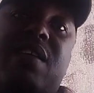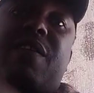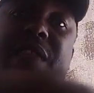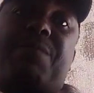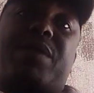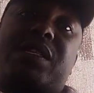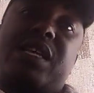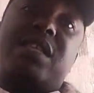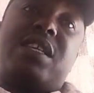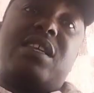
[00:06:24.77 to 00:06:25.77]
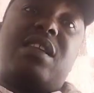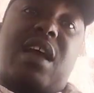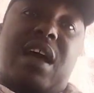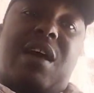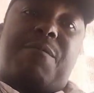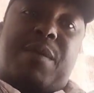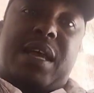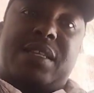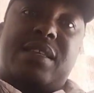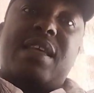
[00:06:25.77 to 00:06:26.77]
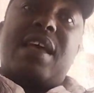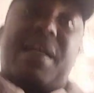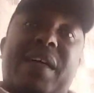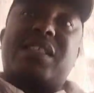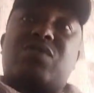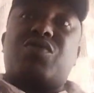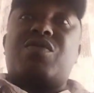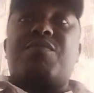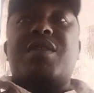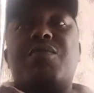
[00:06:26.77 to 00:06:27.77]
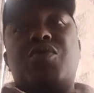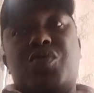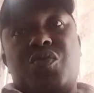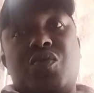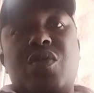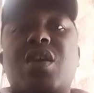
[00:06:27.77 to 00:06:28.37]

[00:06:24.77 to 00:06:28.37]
the presenting part, and that is what you'll be able to